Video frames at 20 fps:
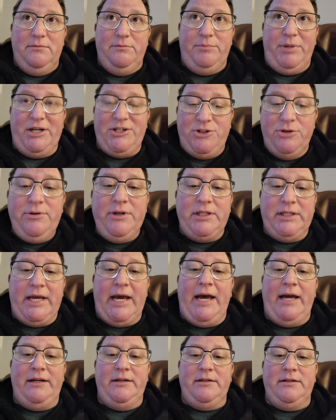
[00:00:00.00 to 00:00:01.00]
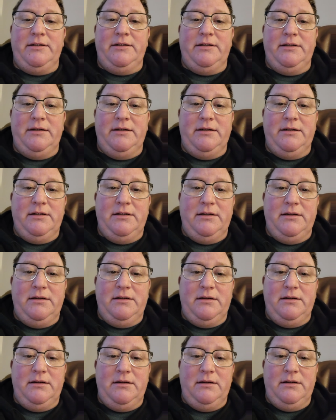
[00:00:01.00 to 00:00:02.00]
By doing that,
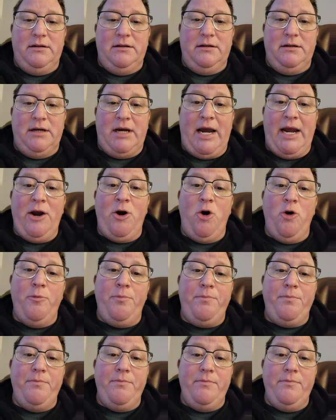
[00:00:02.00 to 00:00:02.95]
I hope